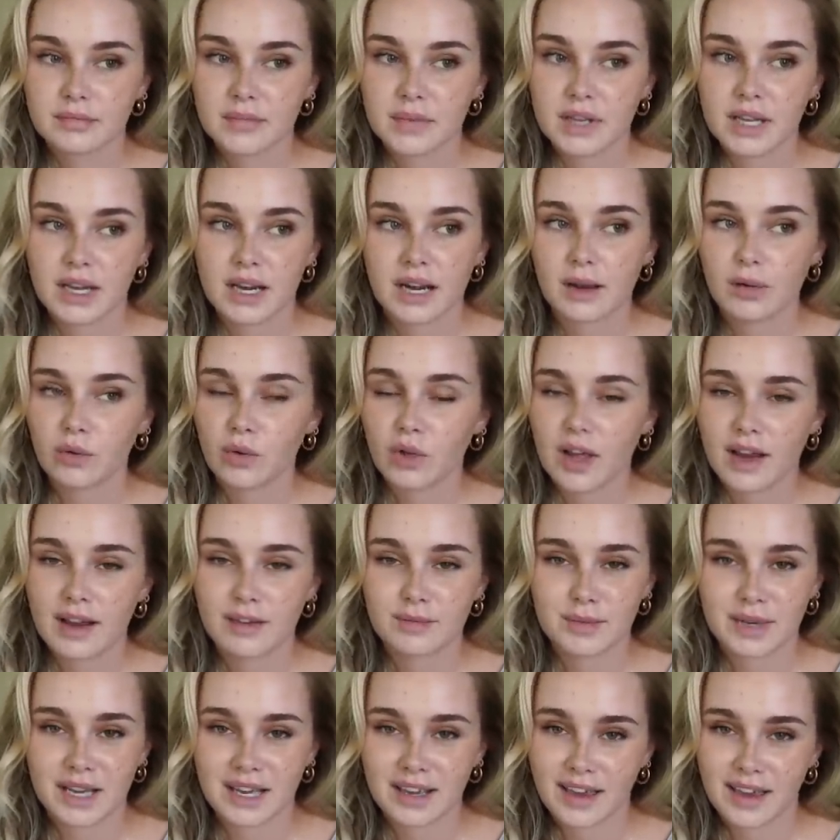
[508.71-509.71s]
that I will have
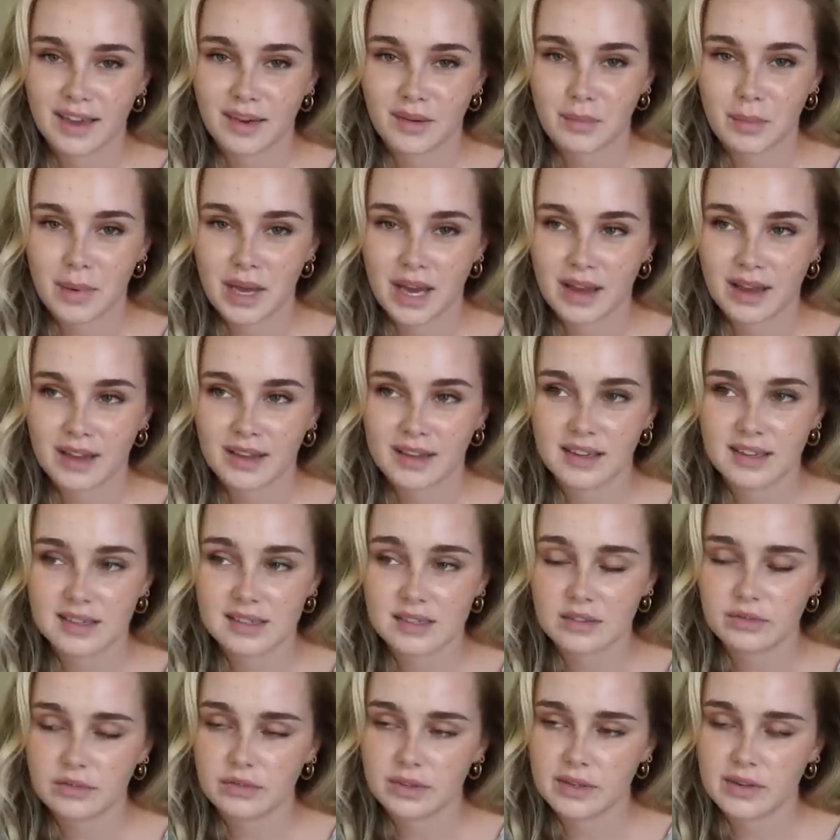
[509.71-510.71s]
my account back
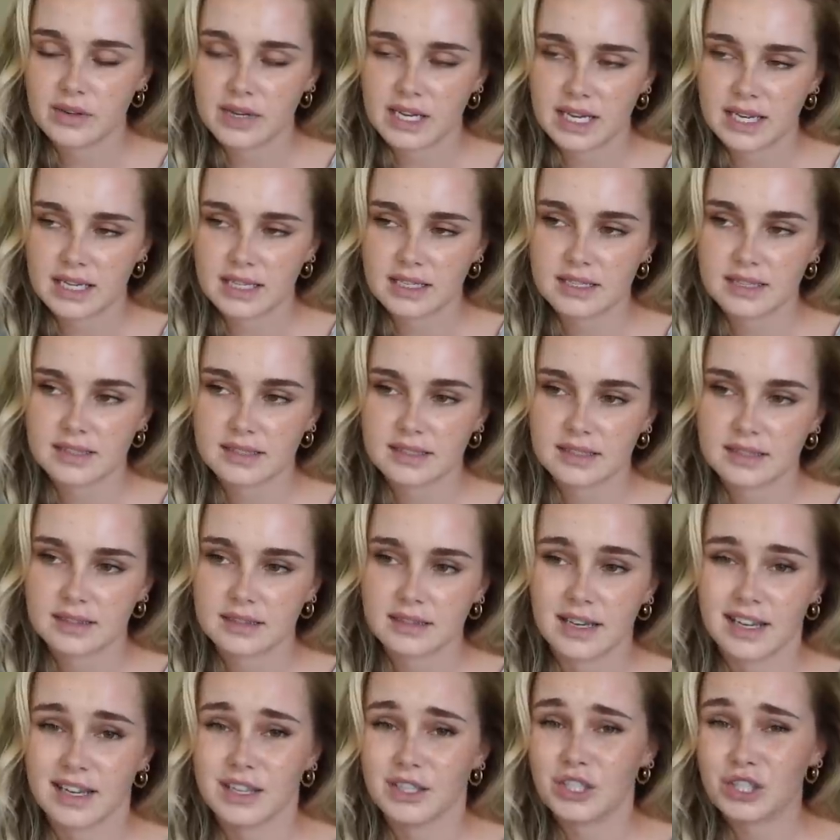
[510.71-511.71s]
in a few days.
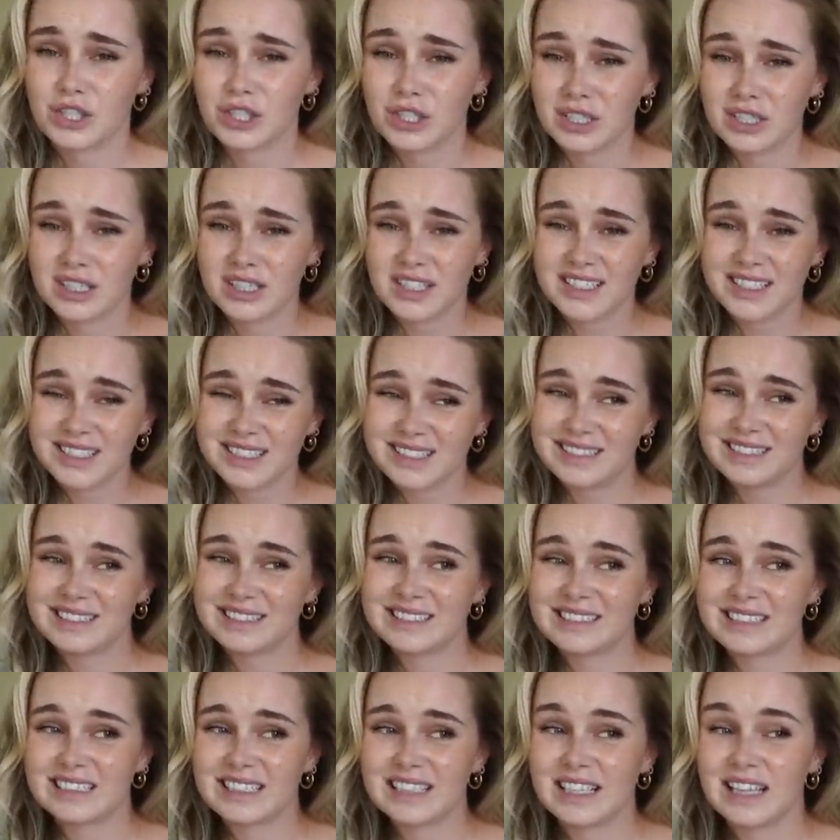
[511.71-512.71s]
I should
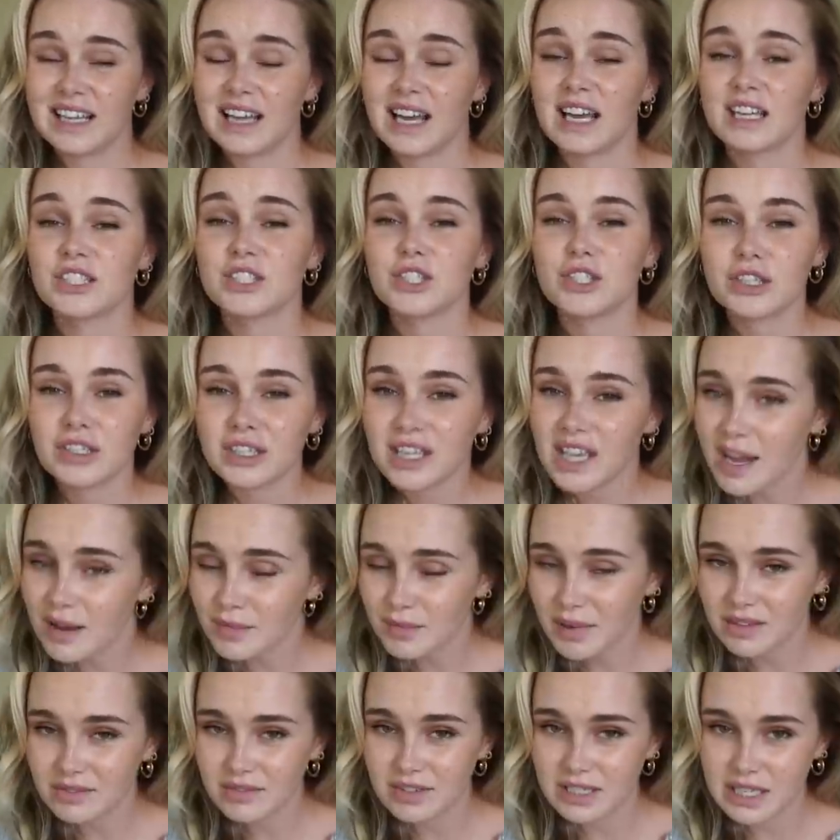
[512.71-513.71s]
get
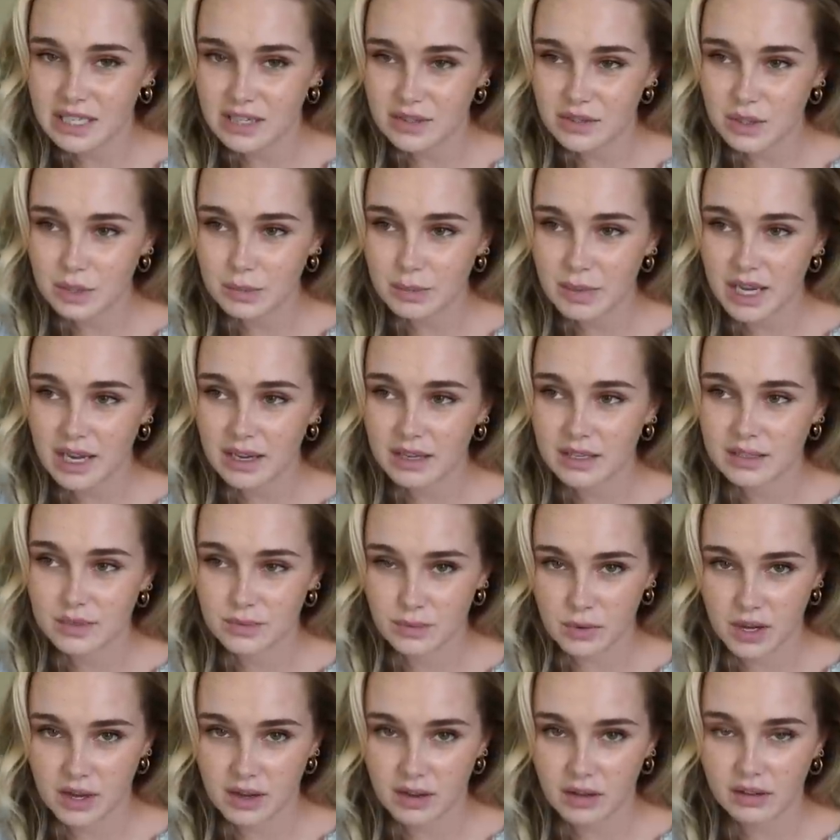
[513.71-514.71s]
my videos back as
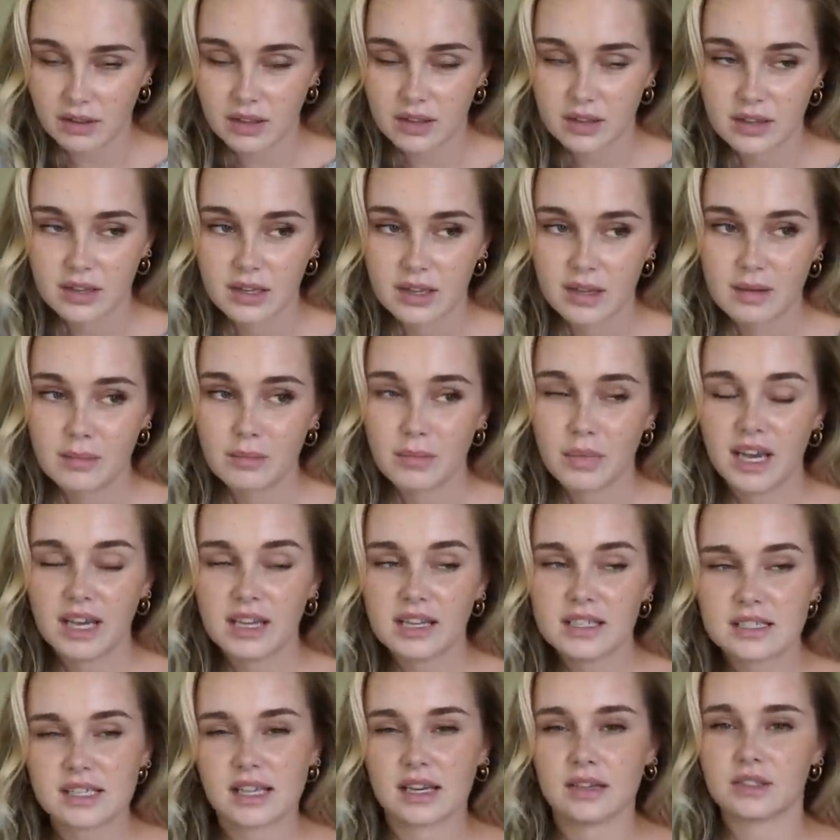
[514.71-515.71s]
well. By
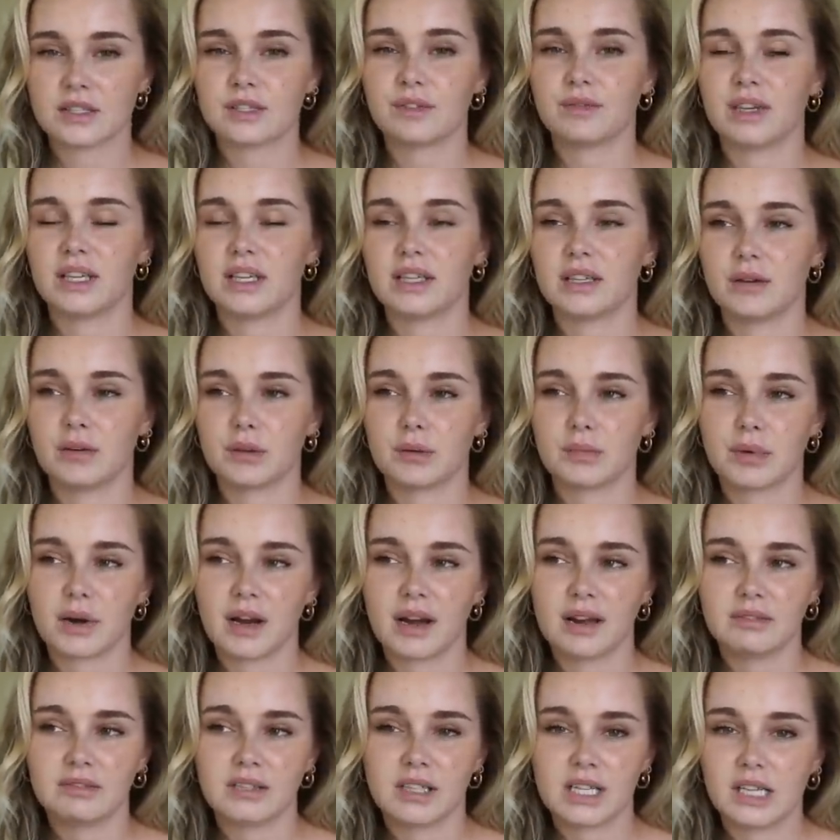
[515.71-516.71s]
the sounds of it, they were
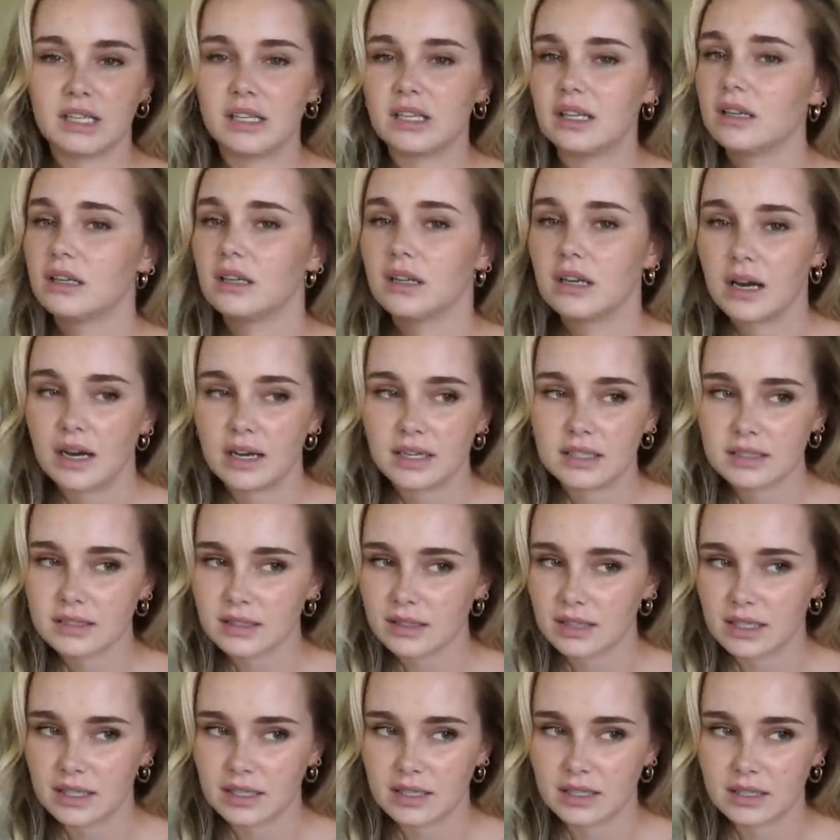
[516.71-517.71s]
privated and not
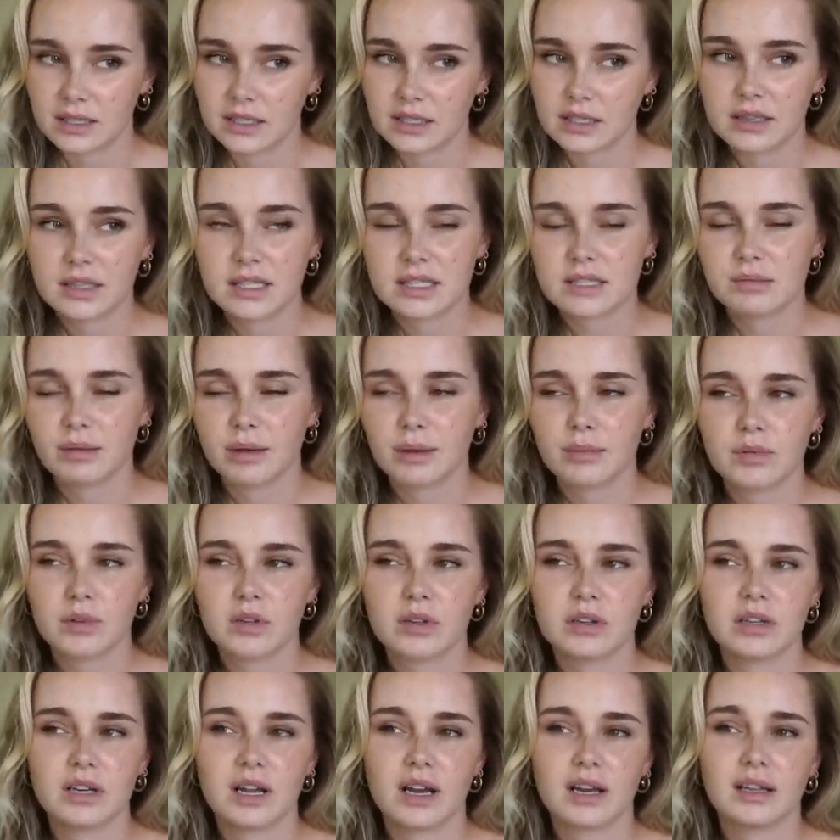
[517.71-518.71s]
deleted. These people
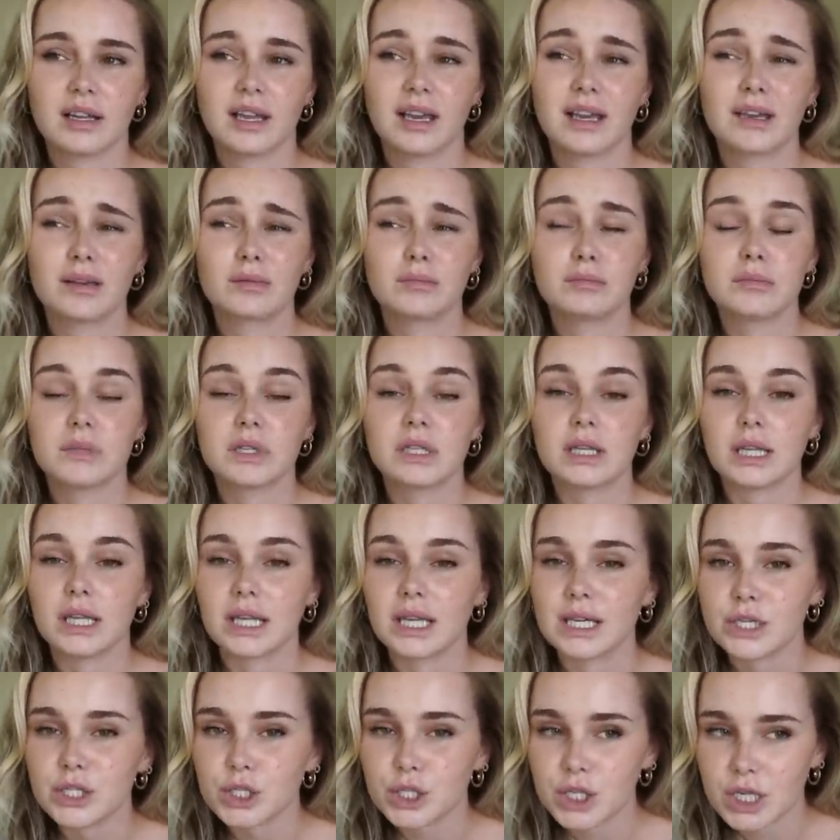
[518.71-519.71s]
are not like
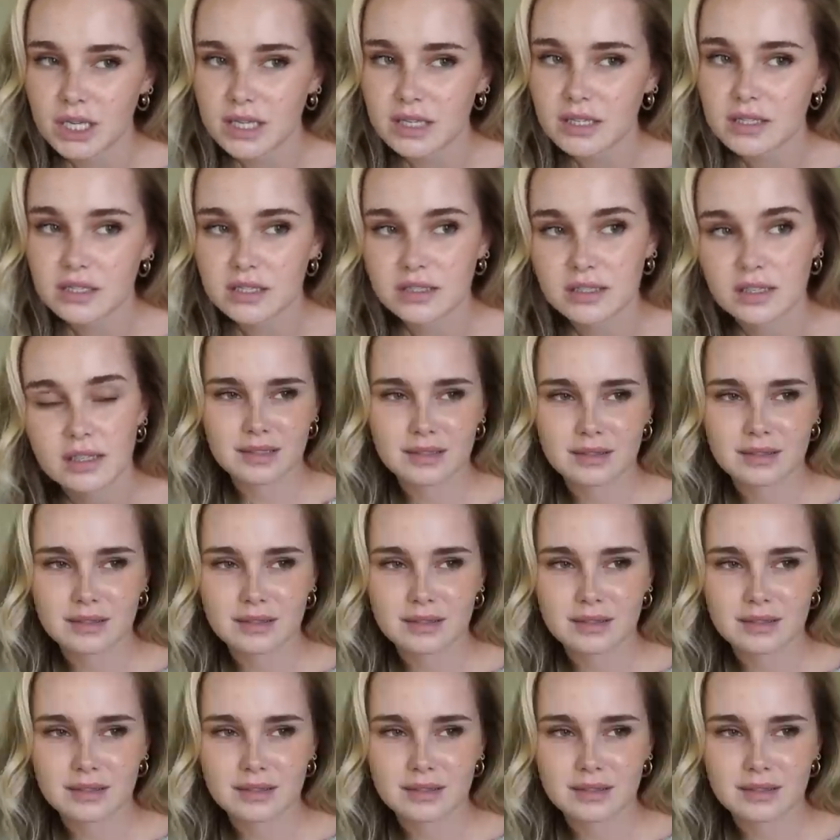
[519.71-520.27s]
malicious.